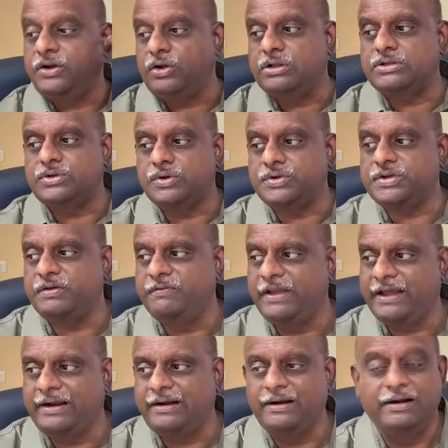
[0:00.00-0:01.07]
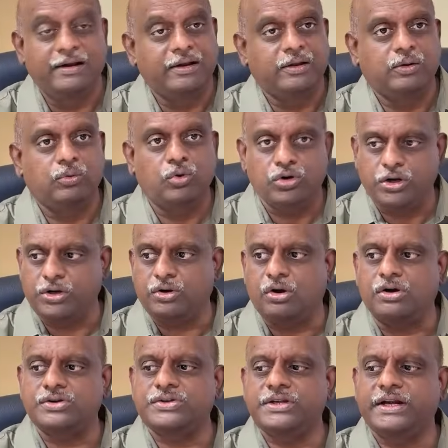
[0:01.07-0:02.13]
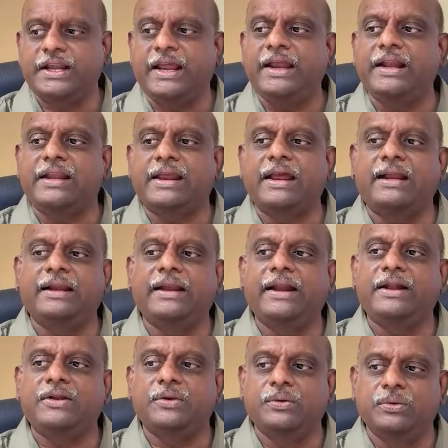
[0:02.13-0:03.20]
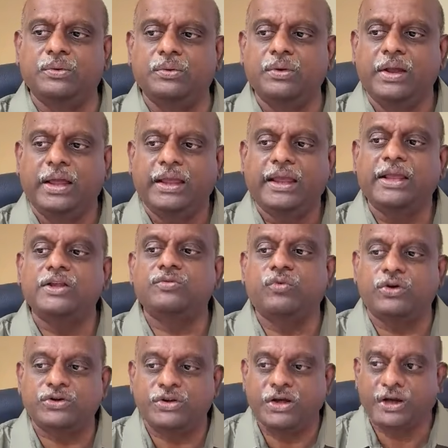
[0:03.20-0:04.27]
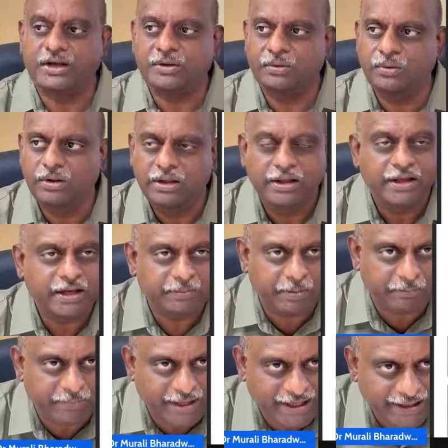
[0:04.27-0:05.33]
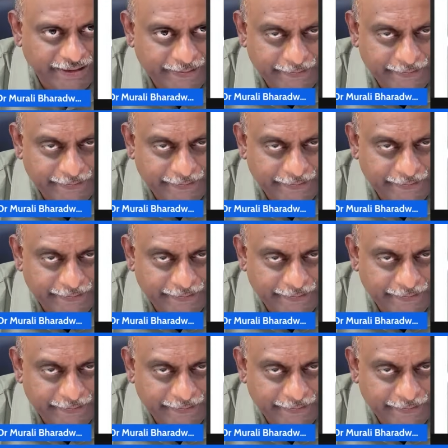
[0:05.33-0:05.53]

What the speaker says: also severe ototoxicity it can lead to is what you need to remember.